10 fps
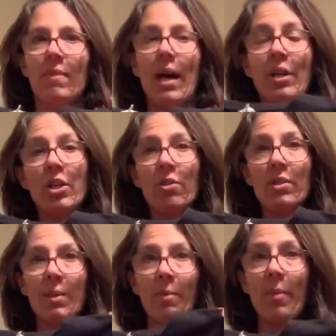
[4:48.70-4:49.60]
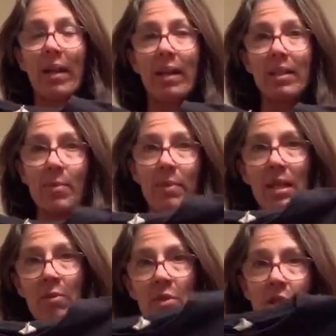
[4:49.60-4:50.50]
I don't know, something about it to
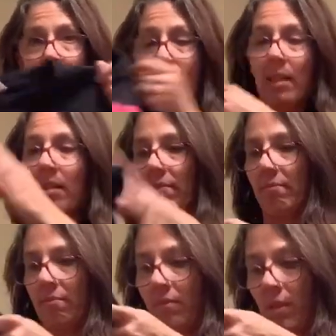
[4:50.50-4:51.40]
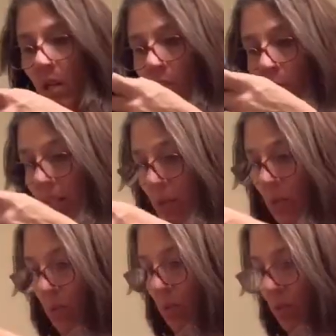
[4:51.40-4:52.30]
me was just like really
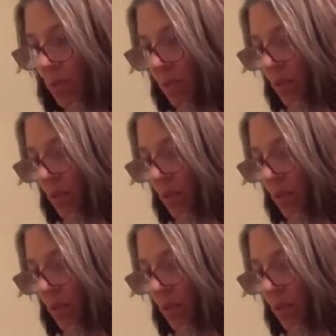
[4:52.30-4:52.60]
cool.